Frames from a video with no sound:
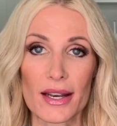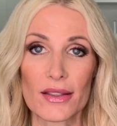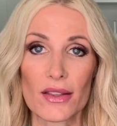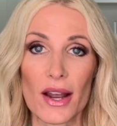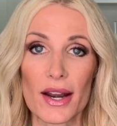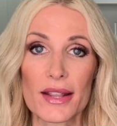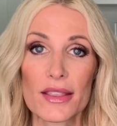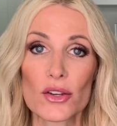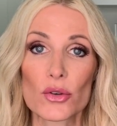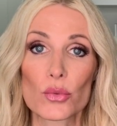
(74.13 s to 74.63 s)
A
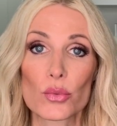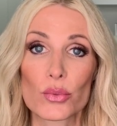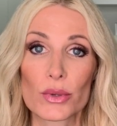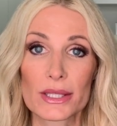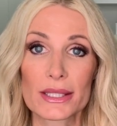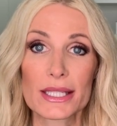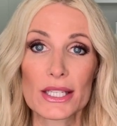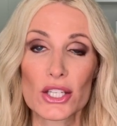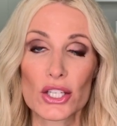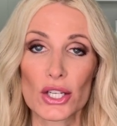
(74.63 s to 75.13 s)
lot of the
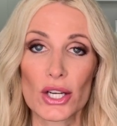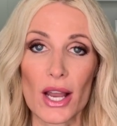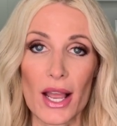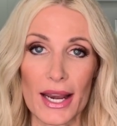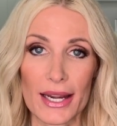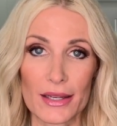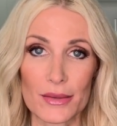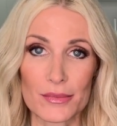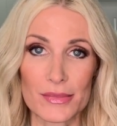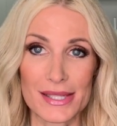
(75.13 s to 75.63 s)
really good
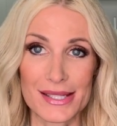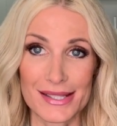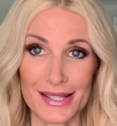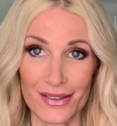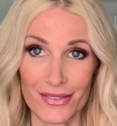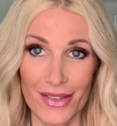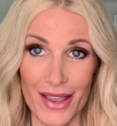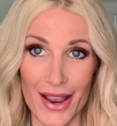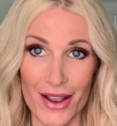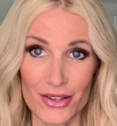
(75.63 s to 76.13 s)
items
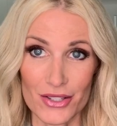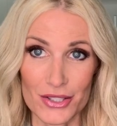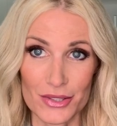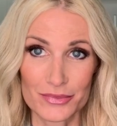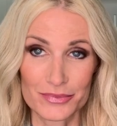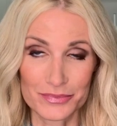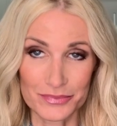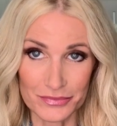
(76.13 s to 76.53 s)
sell out.